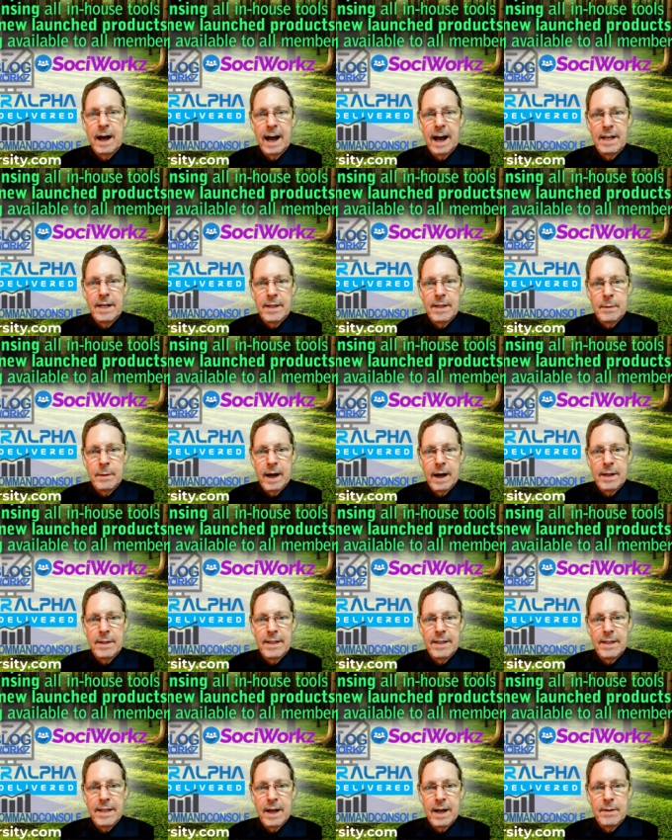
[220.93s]
And to make
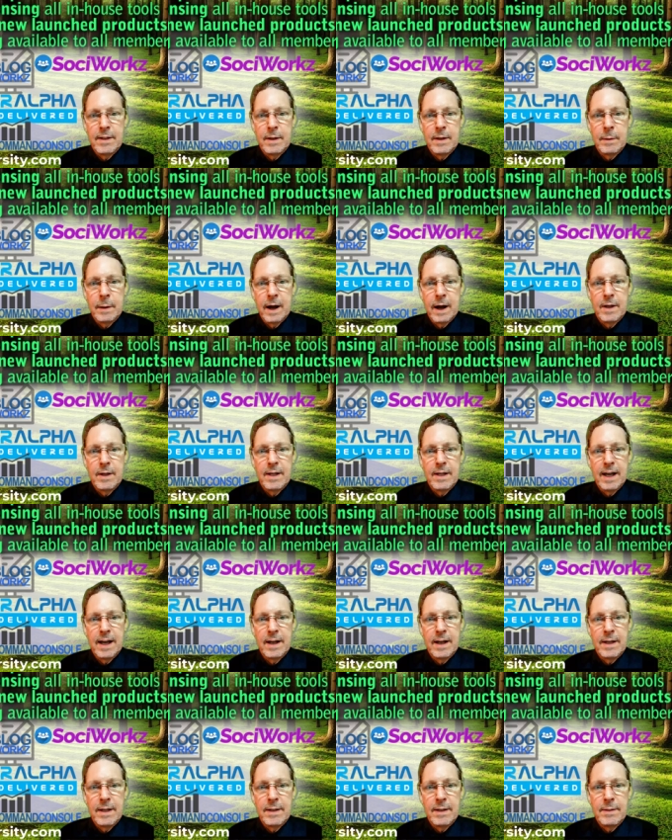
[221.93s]
this even a better
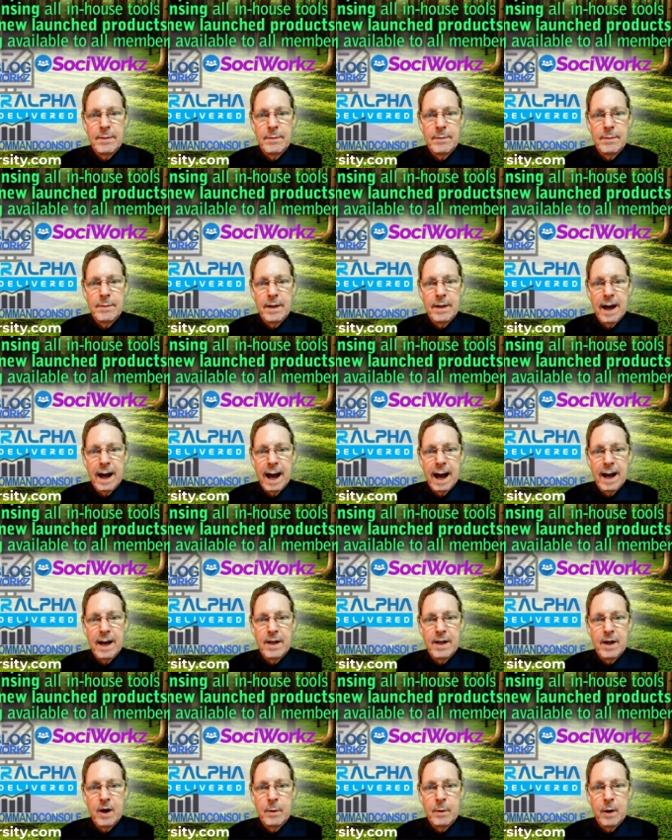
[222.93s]
deal, I
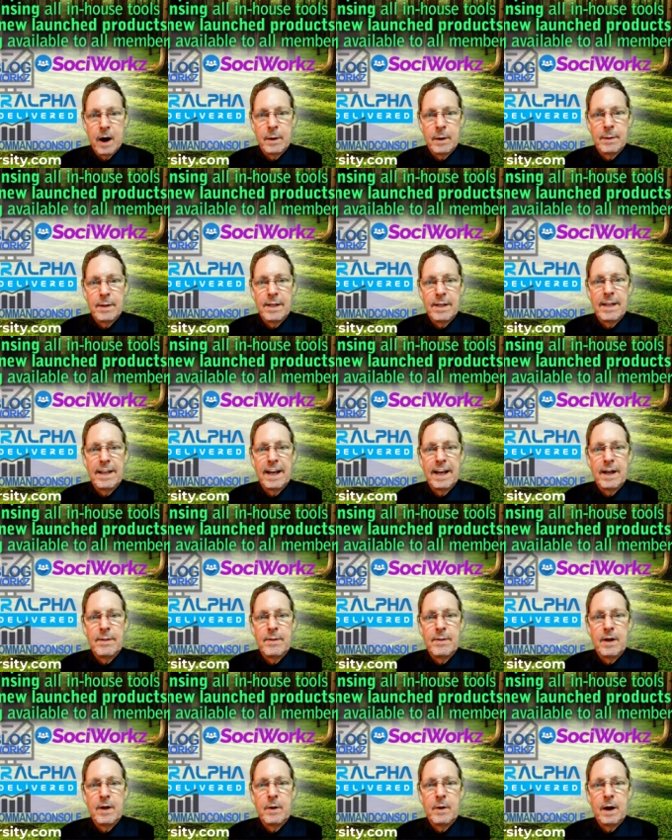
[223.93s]
also promise to
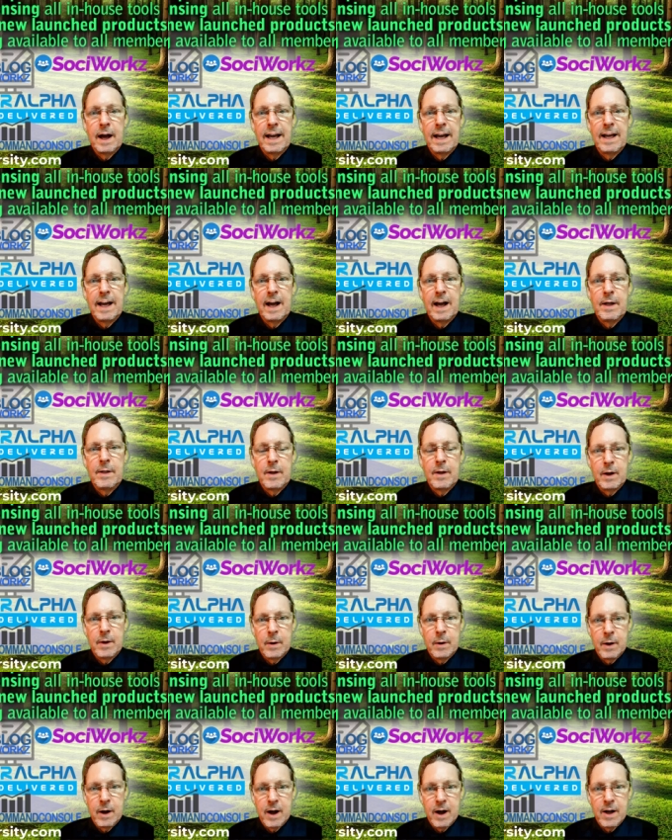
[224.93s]
give you any other
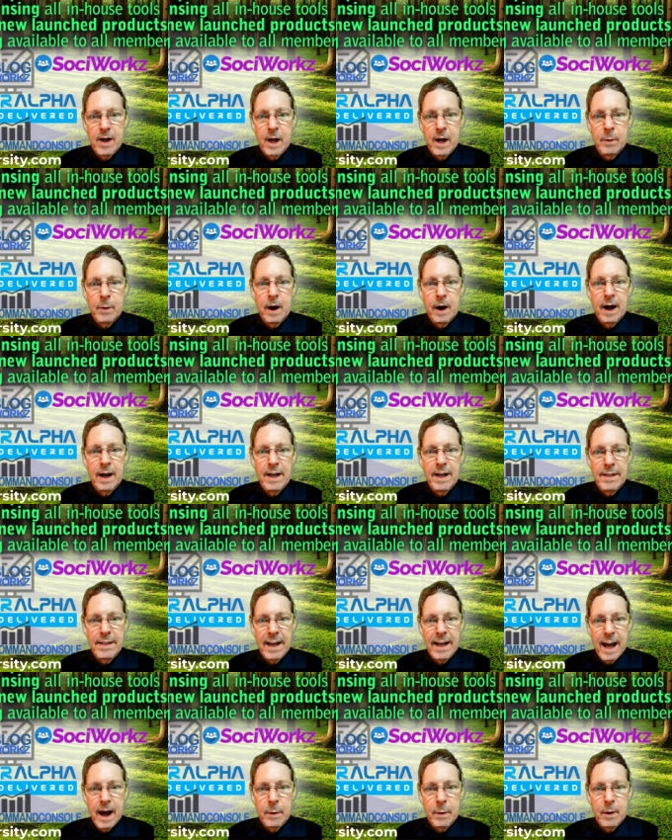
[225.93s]
new launching products
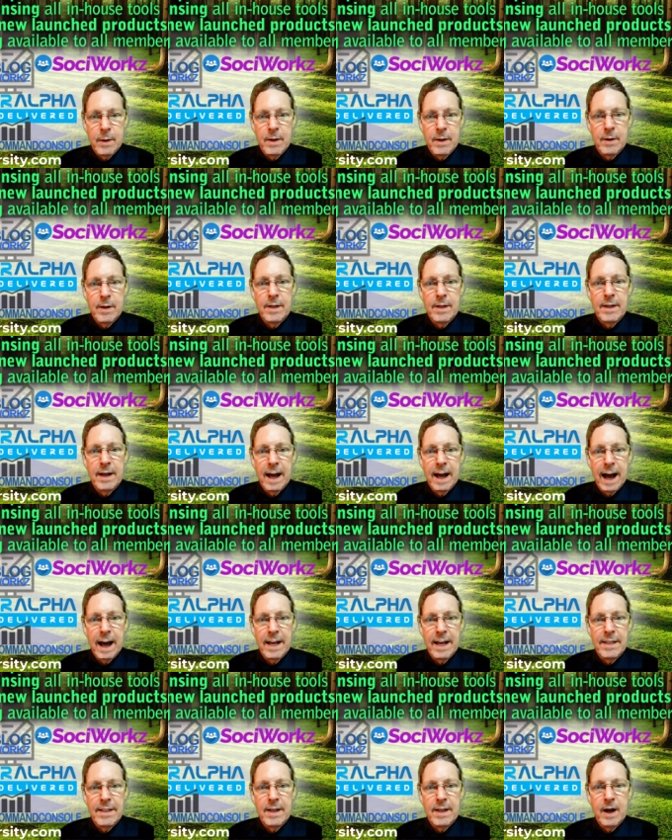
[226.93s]
that I produce,
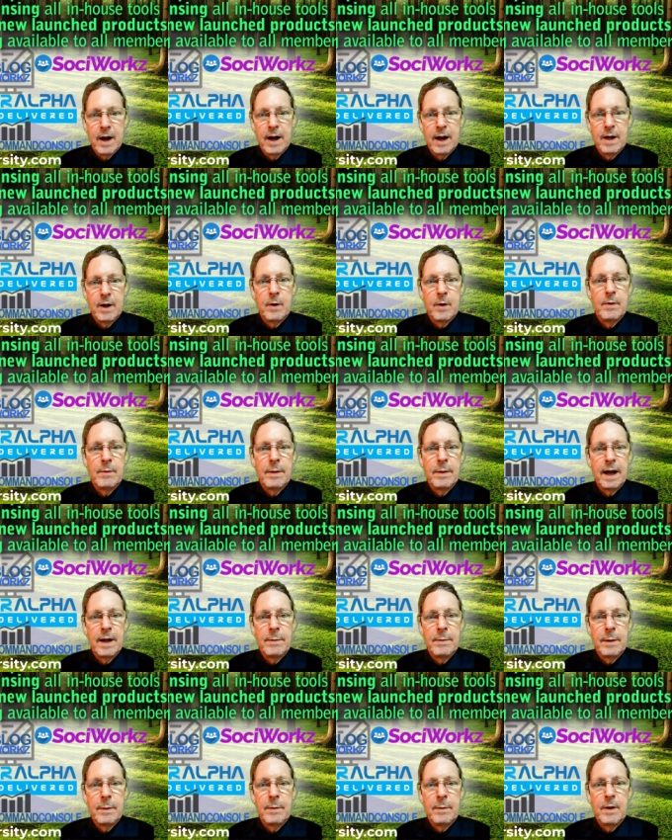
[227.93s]
as long as you remain
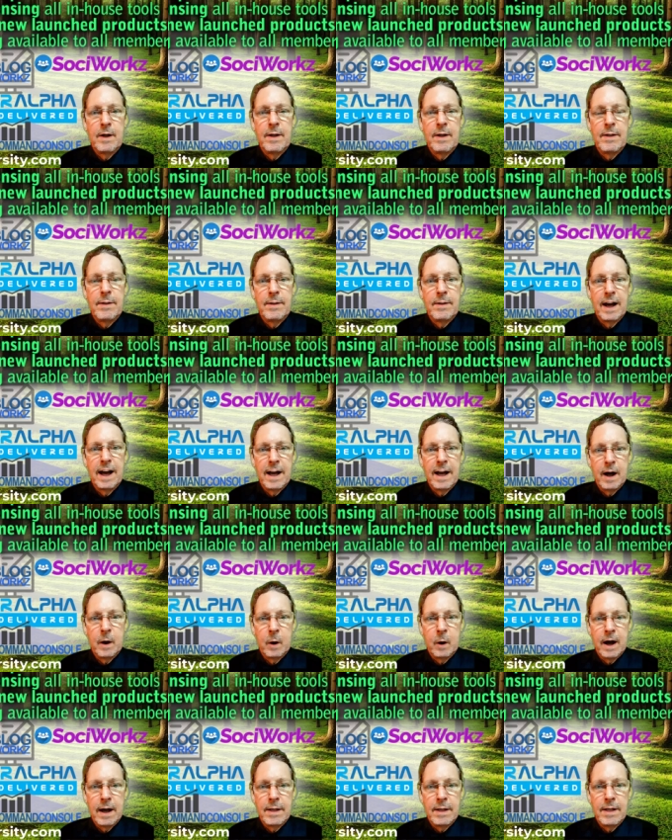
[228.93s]
a member. In a
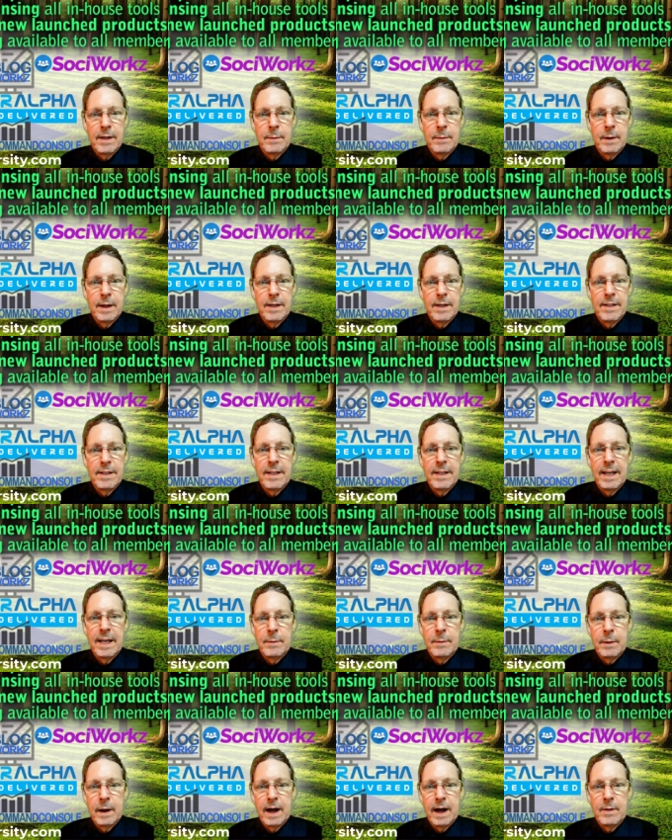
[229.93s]
way, this means
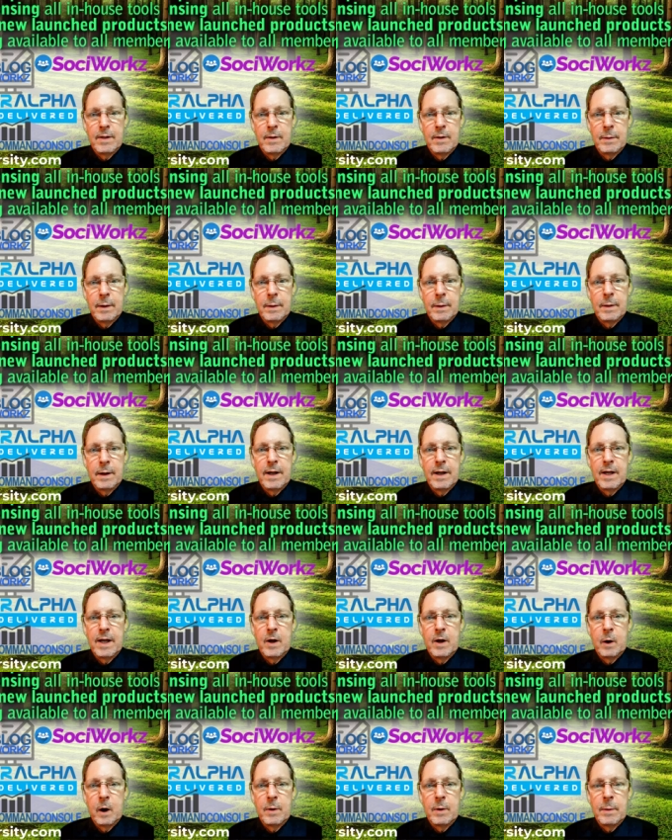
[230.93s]
less money for me because
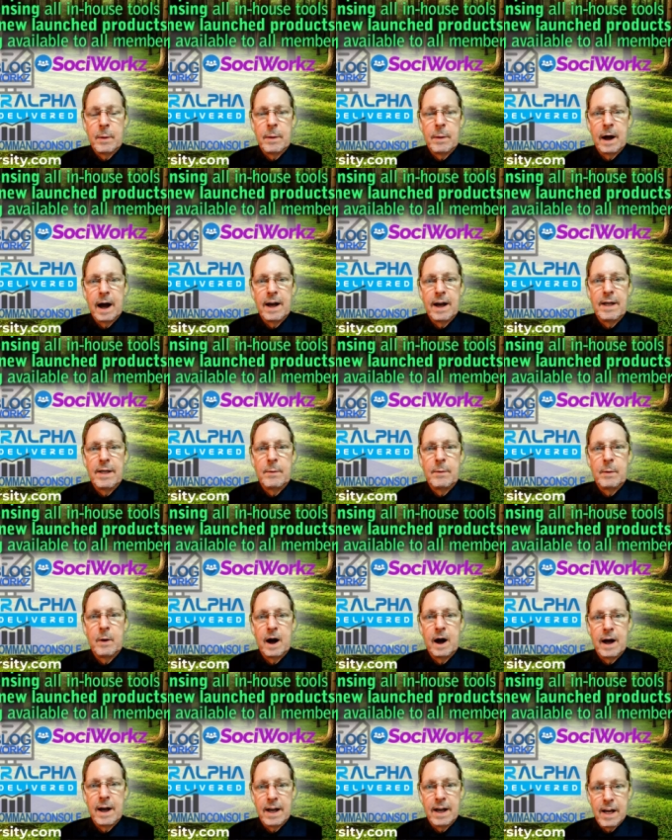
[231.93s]
you won't be buying the
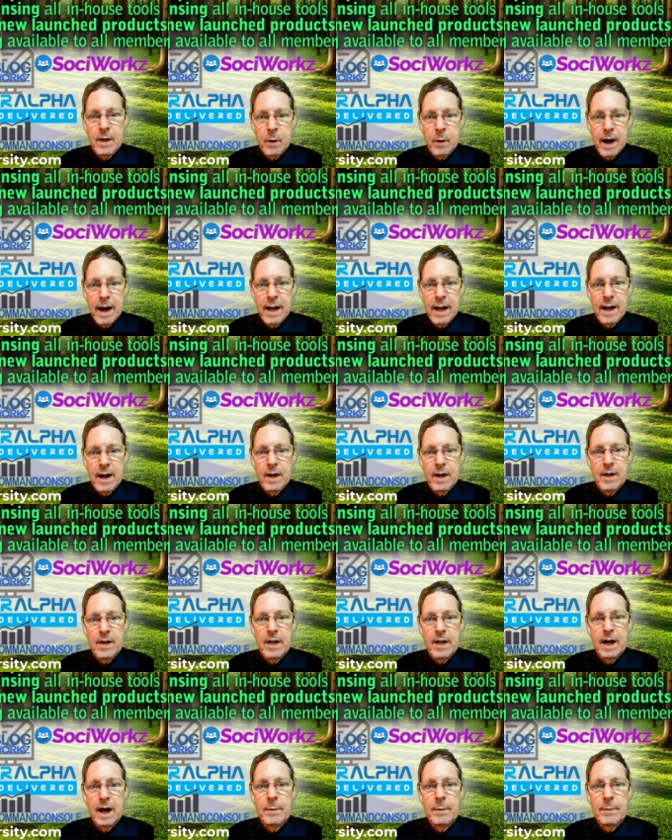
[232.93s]
products when I
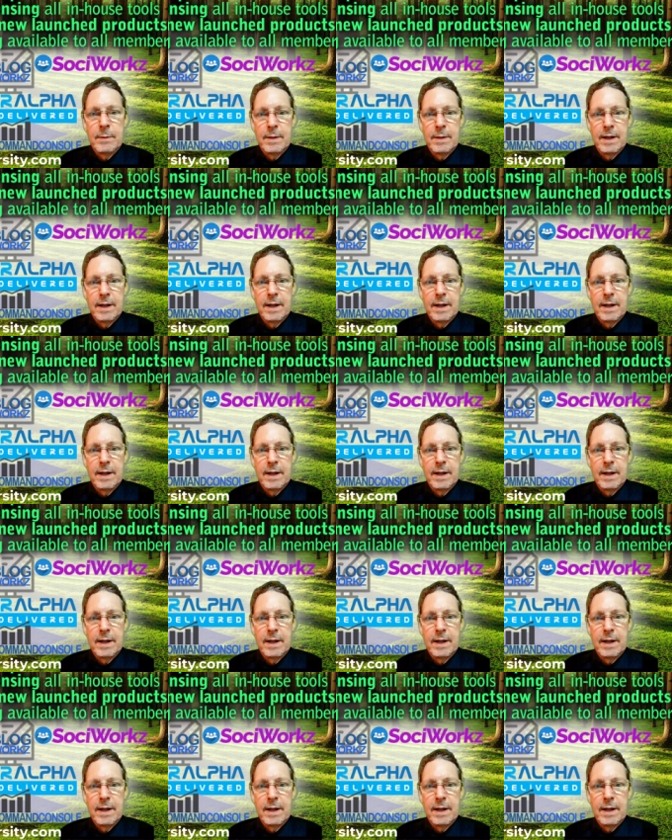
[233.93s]
launch them.